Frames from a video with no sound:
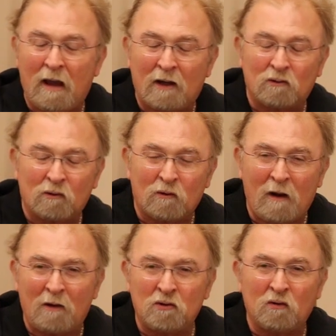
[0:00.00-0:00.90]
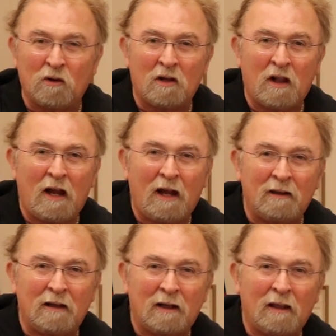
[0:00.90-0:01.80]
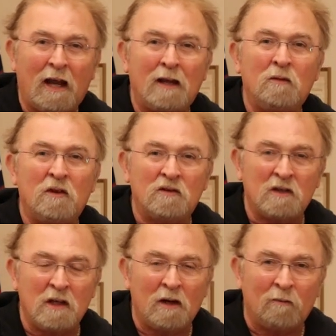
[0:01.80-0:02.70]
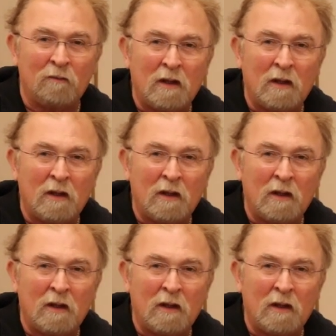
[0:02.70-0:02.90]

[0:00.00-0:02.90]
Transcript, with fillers: actual crown jewel of Clyde, the Clyde Museum.